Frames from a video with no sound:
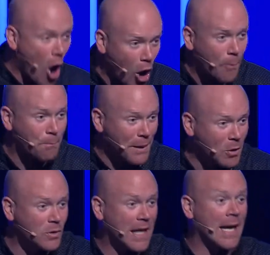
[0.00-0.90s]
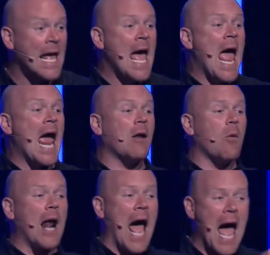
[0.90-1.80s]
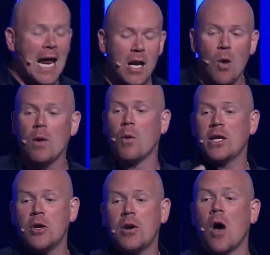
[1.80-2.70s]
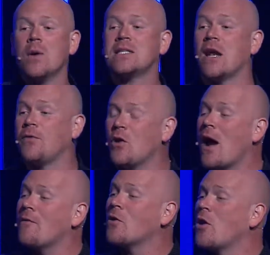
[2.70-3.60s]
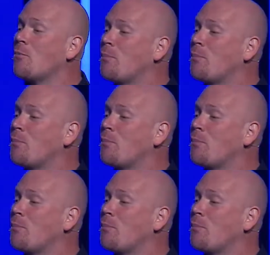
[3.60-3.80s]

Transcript: are building. And what I know and what you know is that if you're ever going to